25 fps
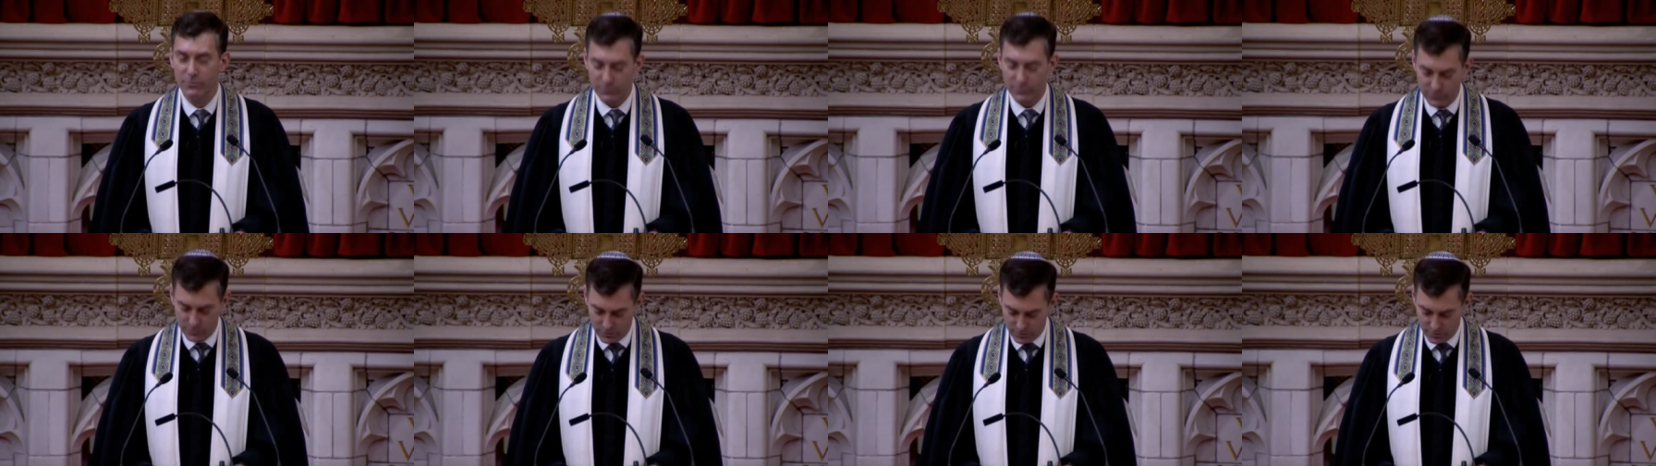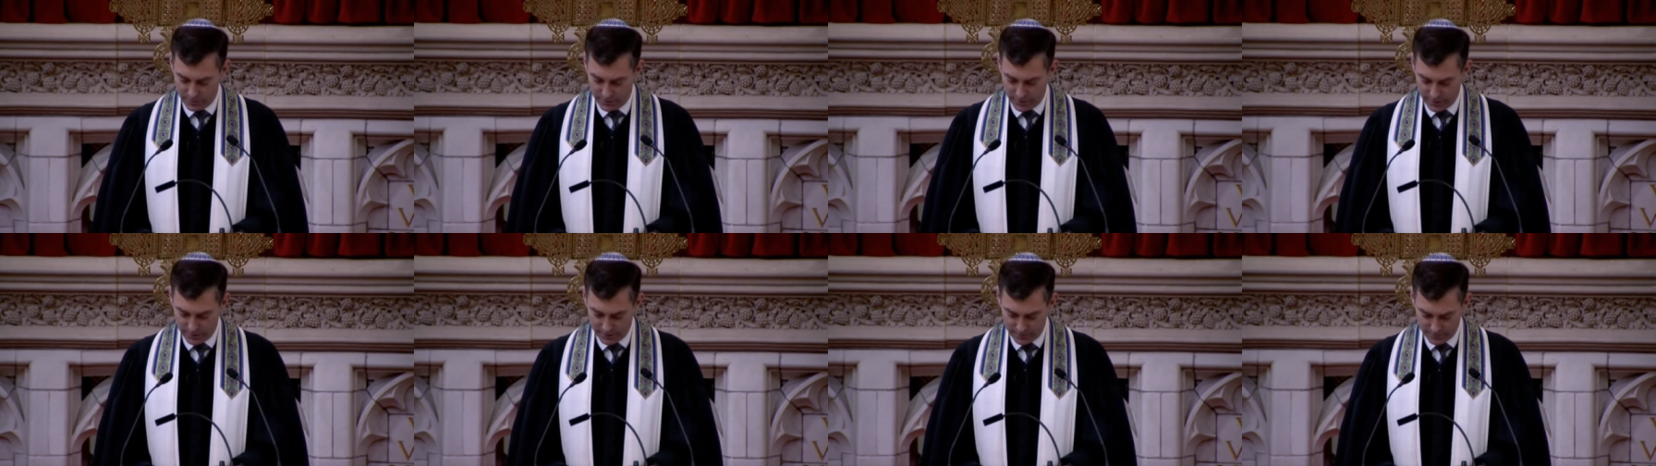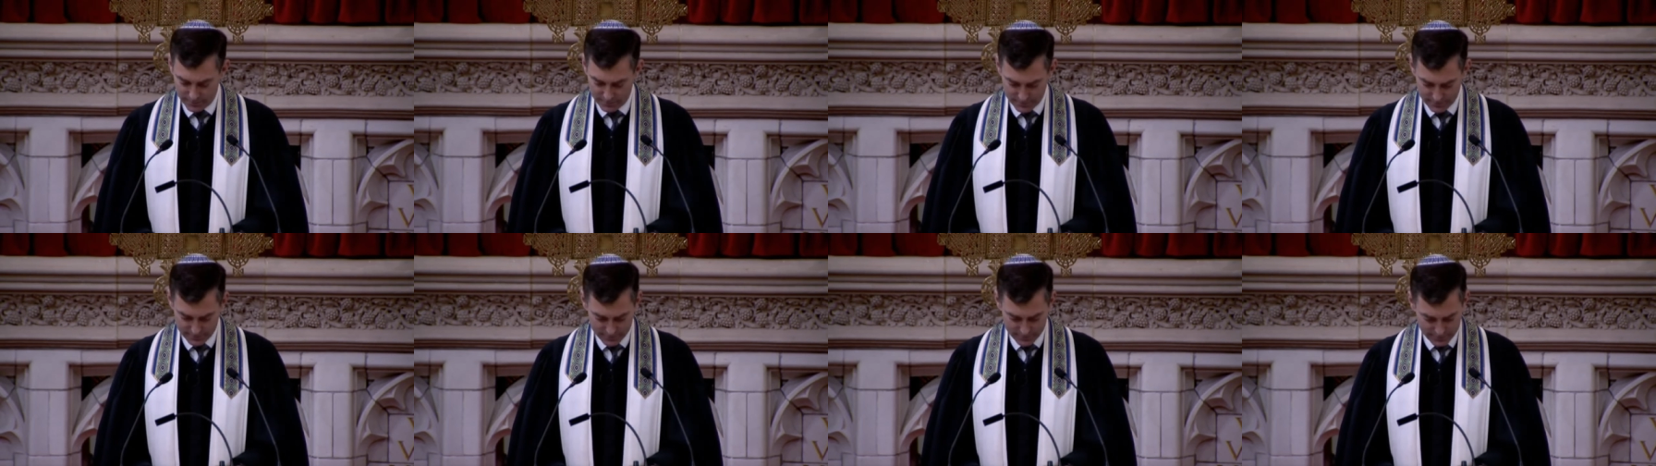story,
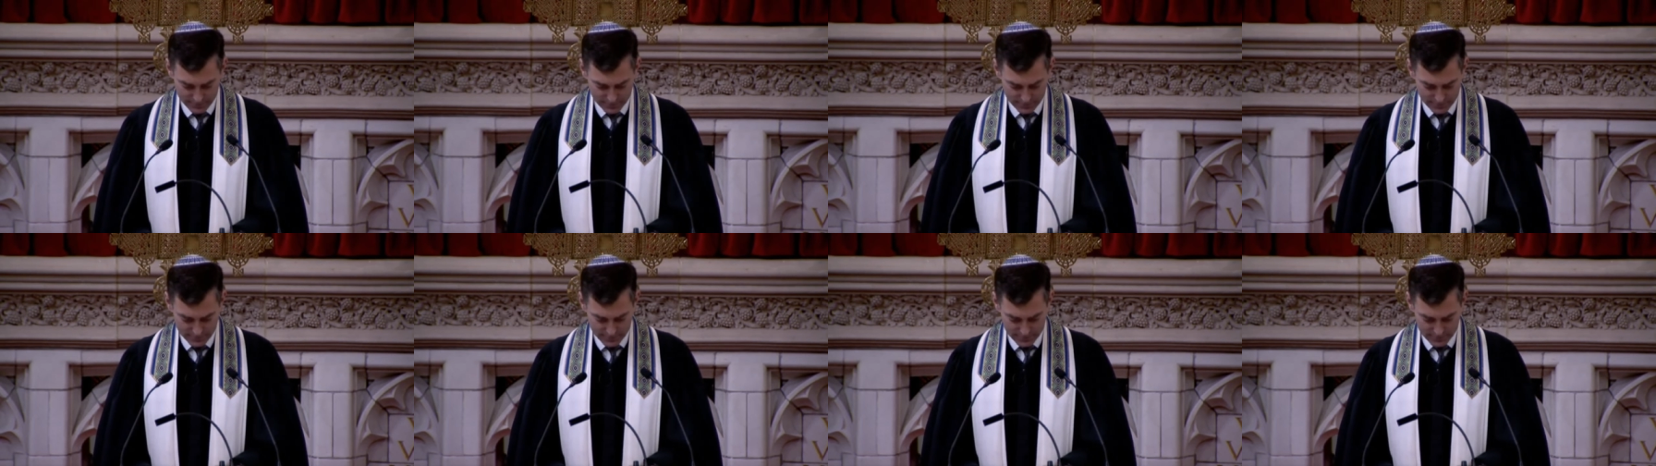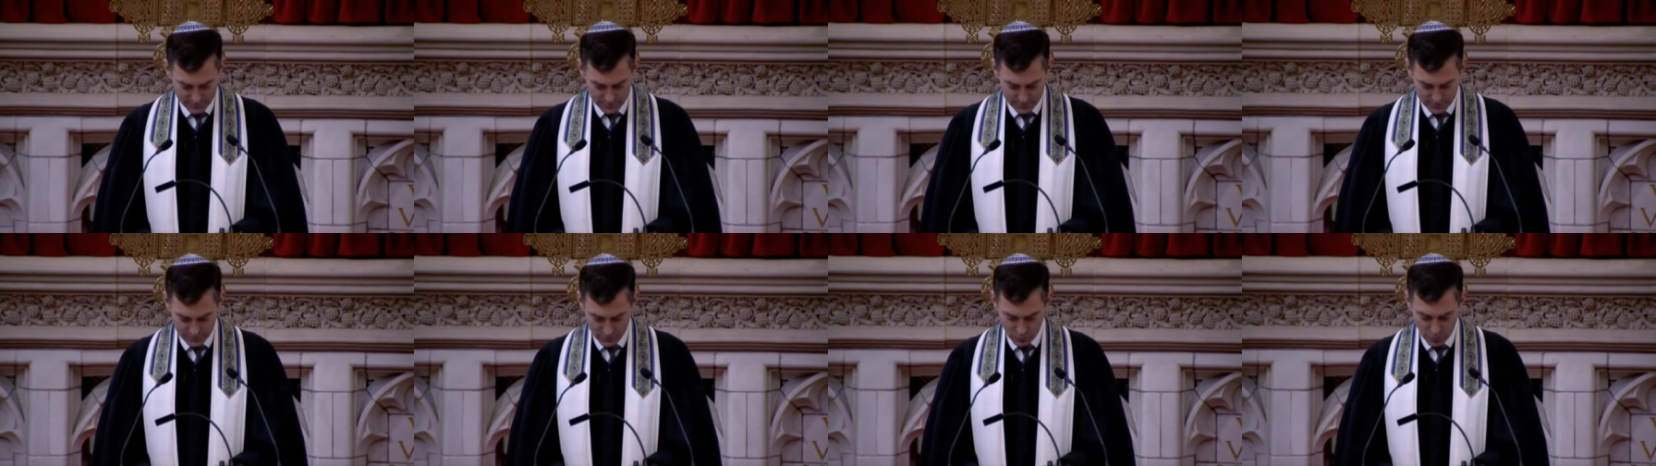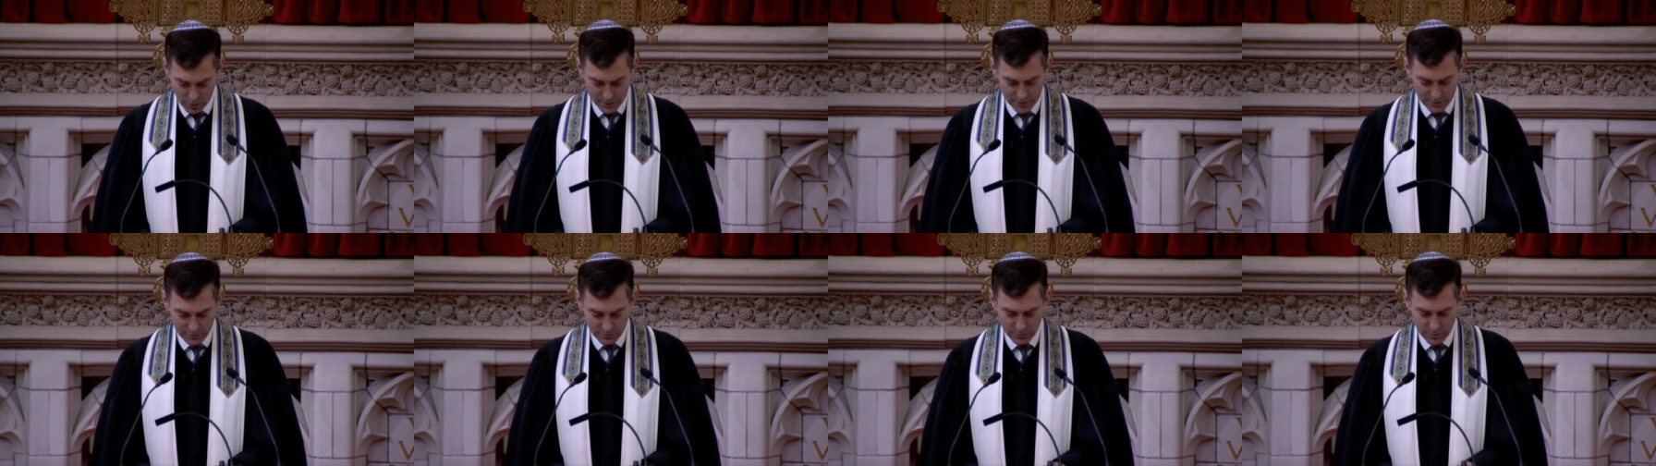
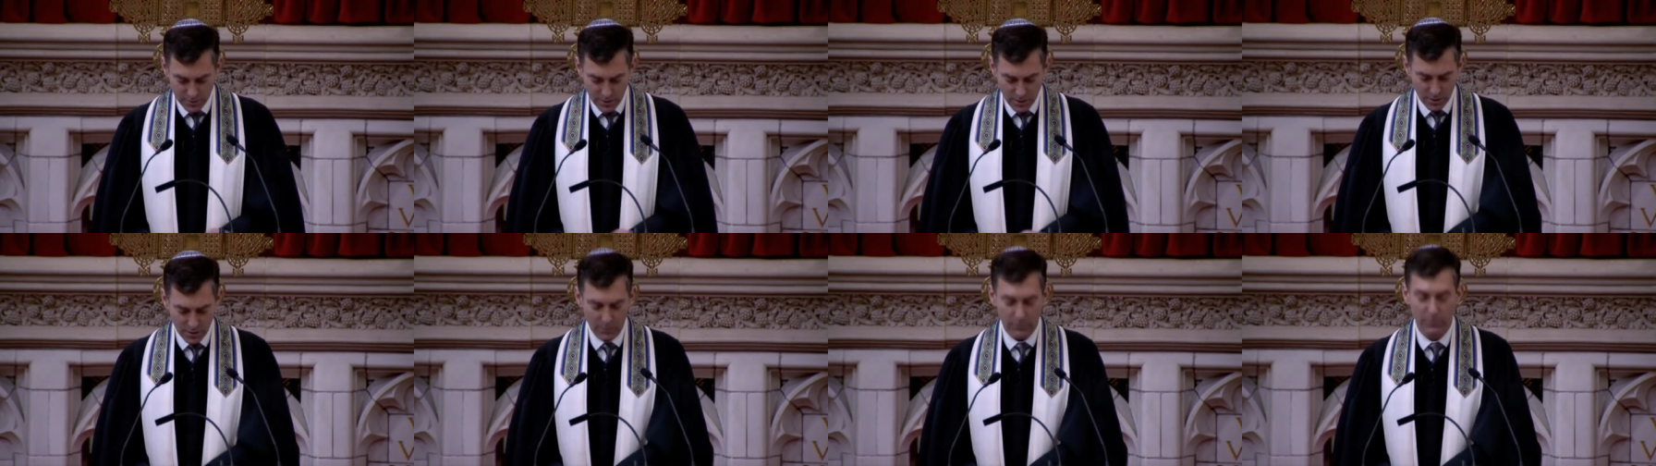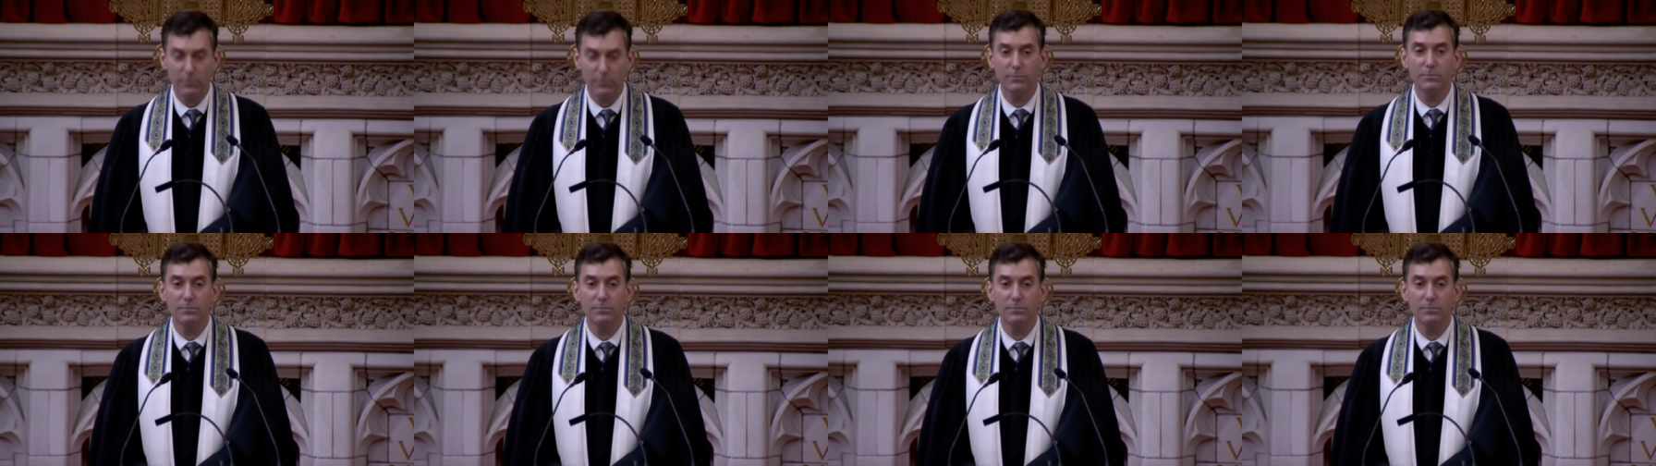one you know.